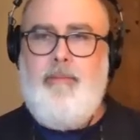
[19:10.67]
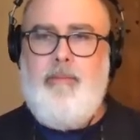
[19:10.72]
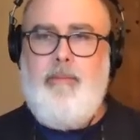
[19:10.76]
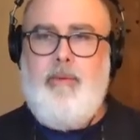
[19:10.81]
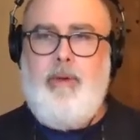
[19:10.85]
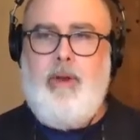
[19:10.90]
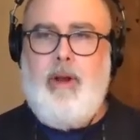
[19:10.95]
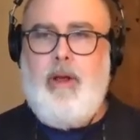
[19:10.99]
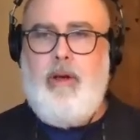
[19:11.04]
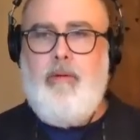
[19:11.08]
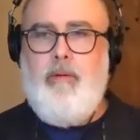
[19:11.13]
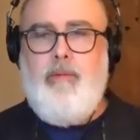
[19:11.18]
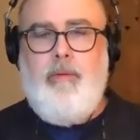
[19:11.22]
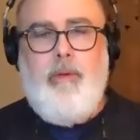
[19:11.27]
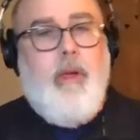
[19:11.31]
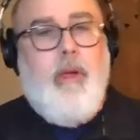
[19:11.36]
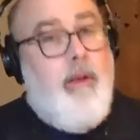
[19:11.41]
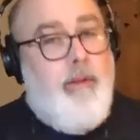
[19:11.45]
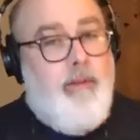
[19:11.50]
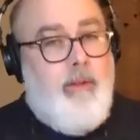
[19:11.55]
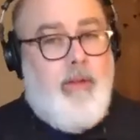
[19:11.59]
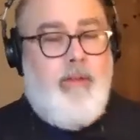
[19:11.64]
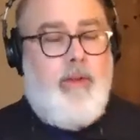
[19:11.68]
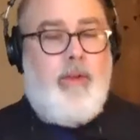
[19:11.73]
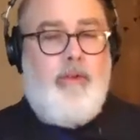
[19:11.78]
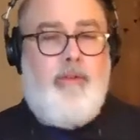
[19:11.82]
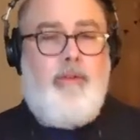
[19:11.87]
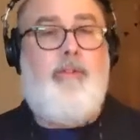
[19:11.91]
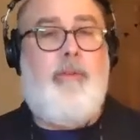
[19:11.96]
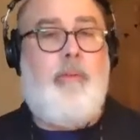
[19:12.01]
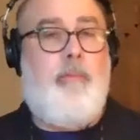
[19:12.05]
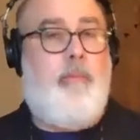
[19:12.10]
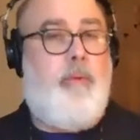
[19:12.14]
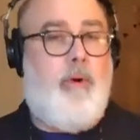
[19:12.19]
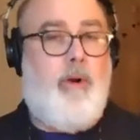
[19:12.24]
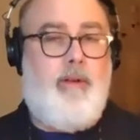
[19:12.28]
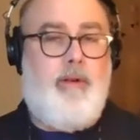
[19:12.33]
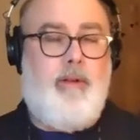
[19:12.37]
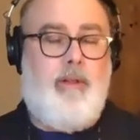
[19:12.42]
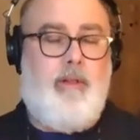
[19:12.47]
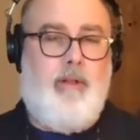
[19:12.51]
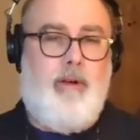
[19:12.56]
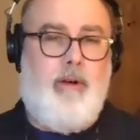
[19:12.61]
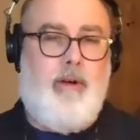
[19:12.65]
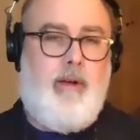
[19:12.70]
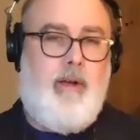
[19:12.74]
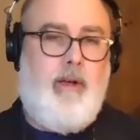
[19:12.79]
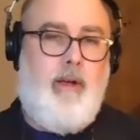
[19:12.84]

you know, I think it's just important to look